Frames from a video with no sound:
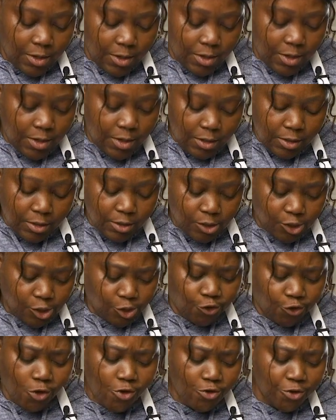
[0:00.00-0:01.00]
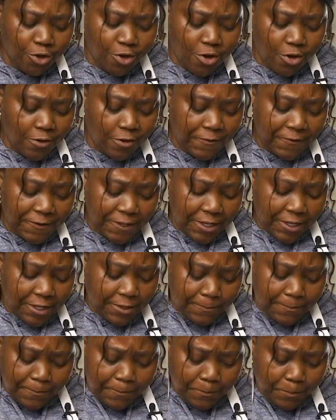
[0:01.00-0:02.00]
And stroganoff
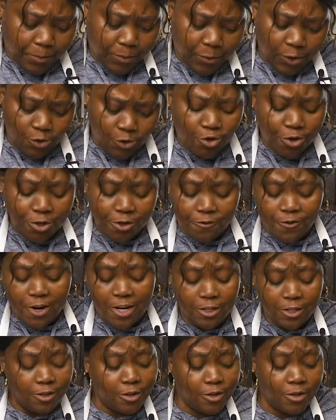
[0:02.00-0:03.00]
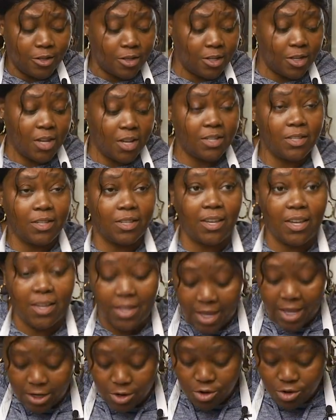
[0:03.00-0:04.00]
on a regular doesn't take
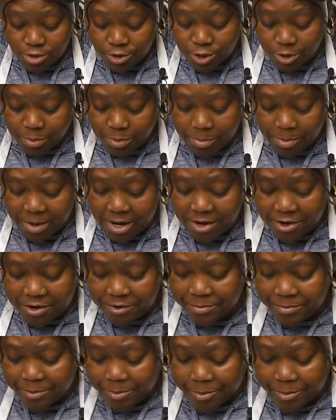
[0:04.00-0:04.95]
that long to prepare